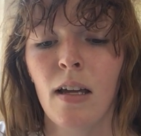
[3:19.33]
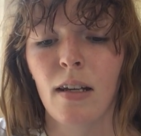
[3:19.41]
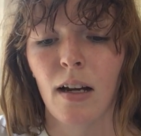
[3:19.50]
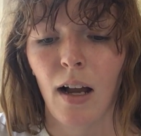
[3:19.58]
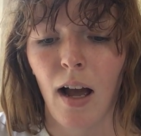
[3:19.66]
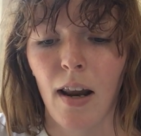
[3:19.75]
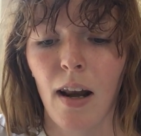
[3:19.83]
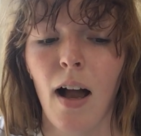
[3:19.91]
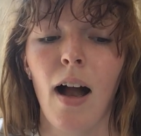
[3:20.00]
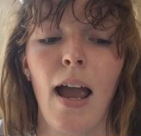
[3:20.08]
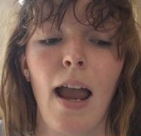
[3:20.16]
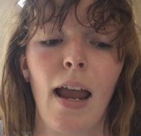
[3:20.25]

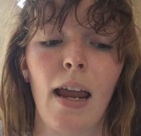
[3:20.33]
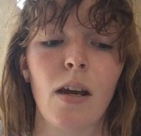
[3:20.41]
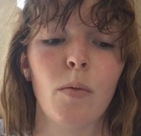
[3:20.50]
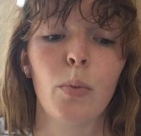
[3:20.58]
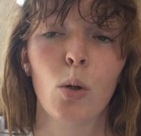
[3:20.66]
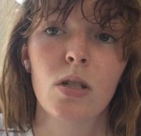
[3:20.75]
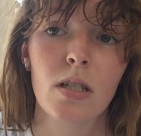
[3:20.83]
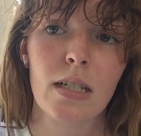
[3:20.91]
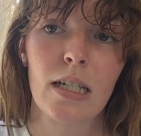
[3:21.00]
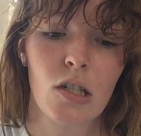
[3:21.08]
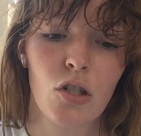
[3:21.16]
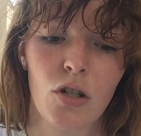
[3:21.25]
Nakana, and Bolsa
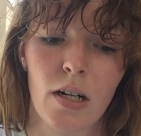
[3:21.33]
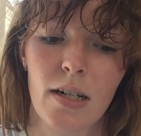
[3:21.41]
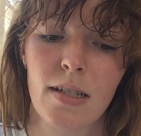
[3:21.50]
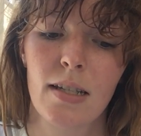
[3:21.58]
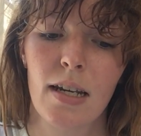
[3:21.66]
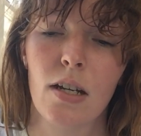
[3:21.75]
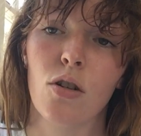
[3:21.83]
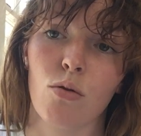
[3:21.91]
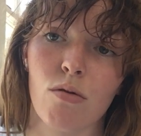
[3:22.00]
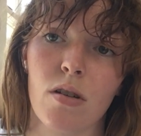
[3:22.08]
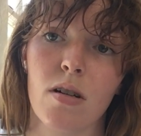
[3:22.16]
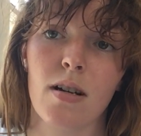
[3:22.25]
districts in
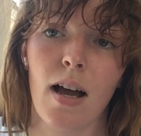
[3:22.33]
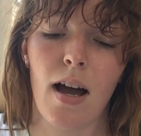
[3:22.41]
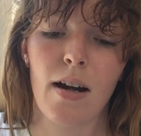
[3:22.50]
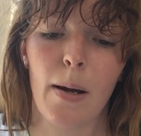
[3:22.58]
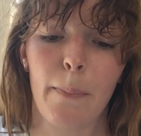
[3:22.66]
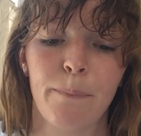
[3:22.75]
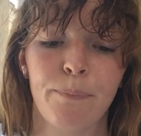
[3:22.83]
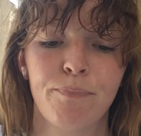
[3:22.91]
northern Ghana.